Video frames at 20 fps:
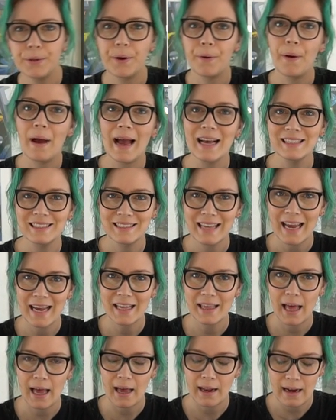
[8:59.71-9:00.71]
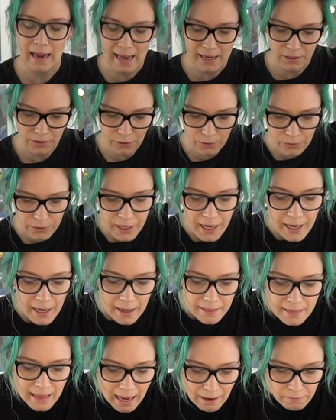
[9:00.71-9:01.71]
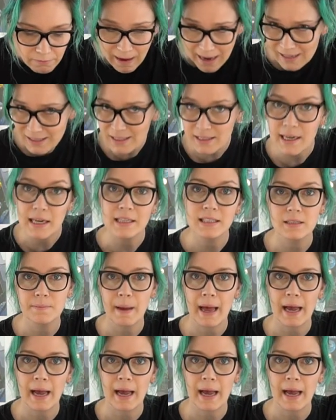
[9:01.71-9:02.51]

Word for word: you know, I say that and you're looking at that rat's nest